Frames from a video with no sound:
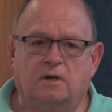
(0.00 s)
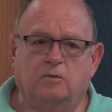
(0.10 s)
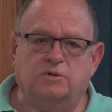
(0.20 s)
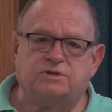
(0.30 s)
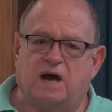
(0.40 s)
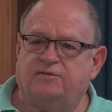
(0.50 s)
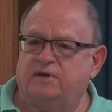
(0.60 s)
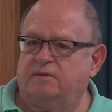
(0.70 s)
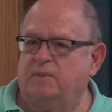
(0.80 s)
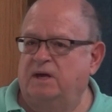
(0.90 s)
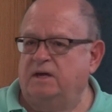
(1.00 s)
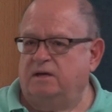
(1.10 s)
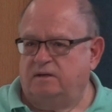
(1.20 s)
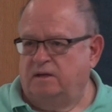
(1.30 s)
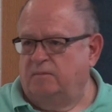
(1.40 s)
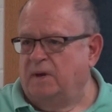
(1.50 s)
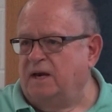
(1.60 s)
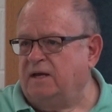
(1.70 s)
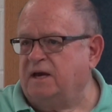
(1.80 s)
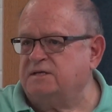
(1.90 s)
which I think may, in
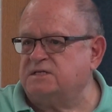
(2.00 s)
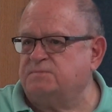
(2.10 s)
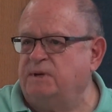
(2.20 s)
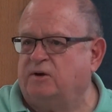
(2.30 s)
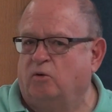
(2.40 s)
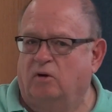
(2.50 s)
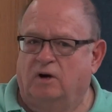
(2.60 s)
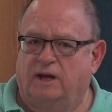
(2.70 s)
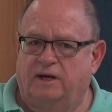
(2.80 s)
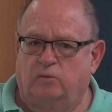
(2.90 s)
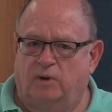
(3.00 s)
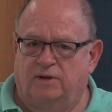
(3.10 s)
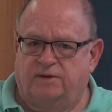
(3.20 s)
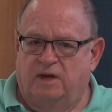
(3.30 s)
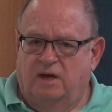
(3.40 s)
many cases, be correlated with